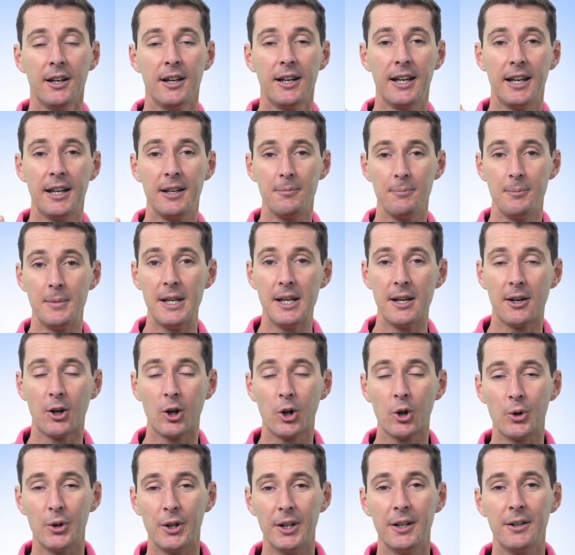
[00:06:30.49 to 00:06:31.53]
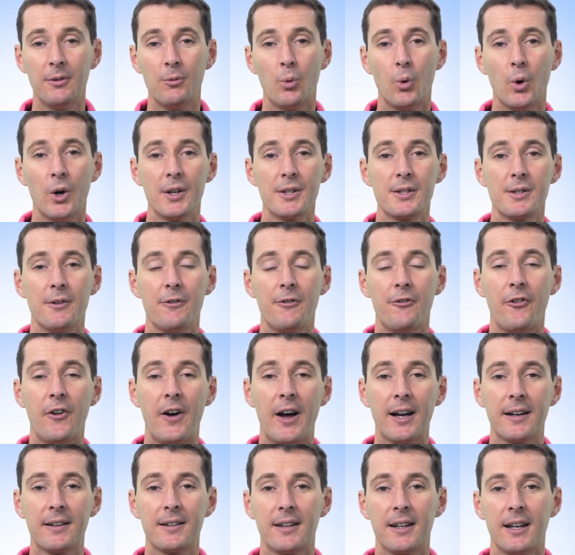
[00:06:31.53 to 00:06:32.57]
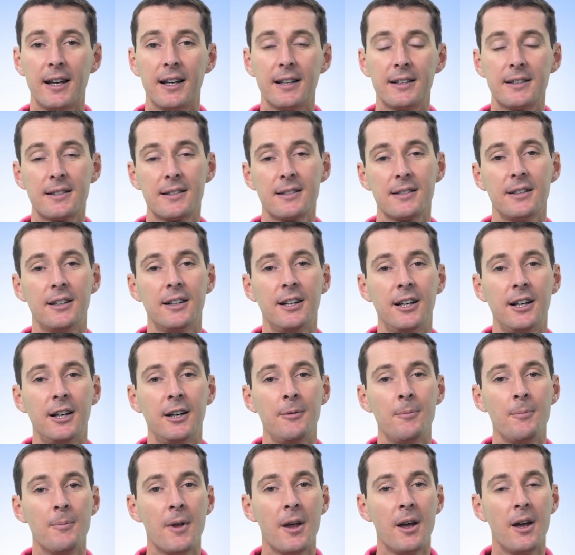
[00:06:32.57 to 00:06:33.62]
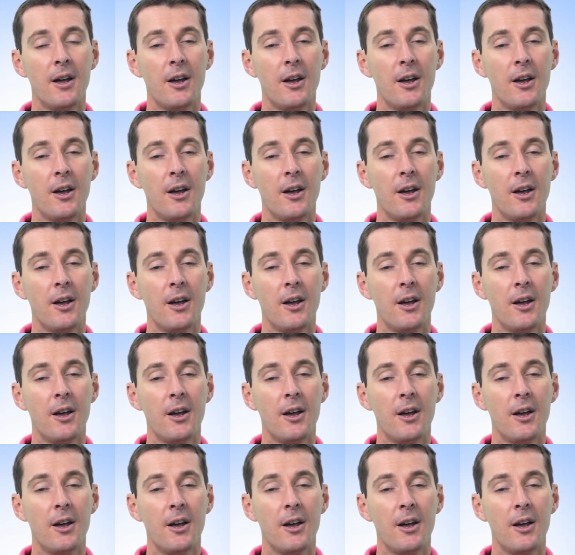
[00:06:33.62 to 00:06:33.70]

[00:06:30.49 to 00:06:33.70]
and me included, was the fact that um,